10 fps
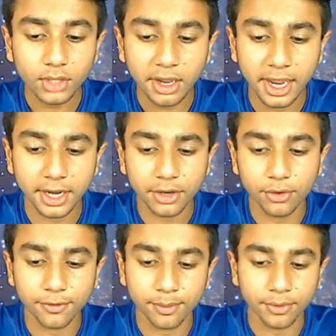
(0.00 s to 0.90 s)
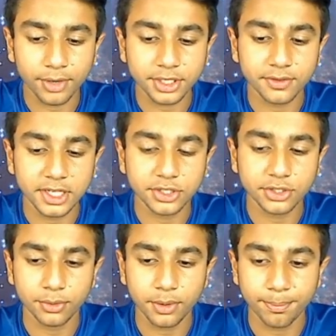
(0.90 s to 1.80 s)
angle from the rest of these
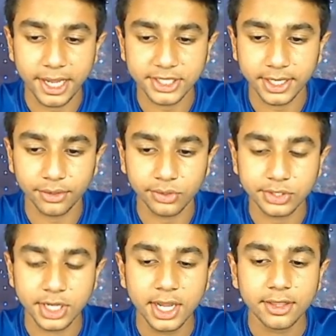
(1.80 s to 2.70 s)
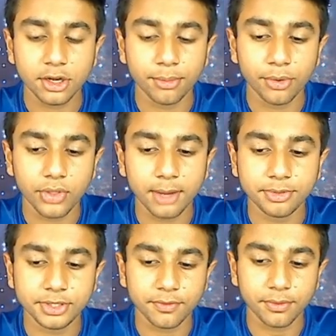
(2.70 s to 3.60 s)
two base angles that are both
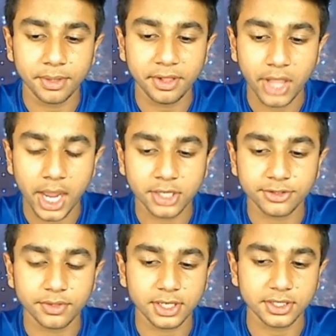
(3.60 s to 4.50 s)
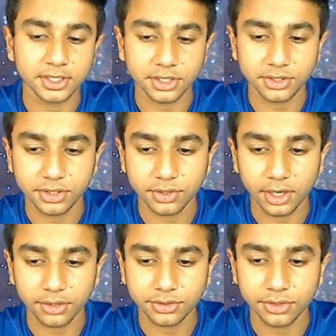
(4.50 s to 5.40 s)
opposite from the legs of this isosceles
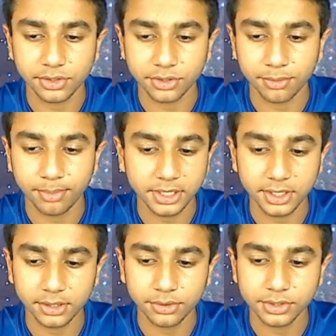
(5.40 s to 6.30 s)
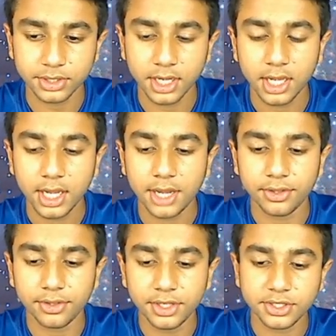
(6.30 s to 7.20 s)
triangle. So those are your base angles, and
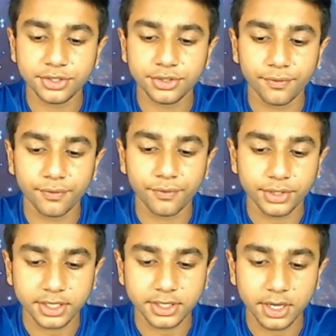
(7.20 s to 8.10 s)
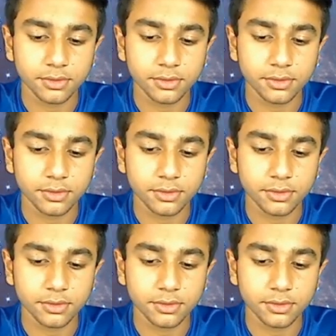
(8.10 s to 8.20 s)
then this is your vertex angle.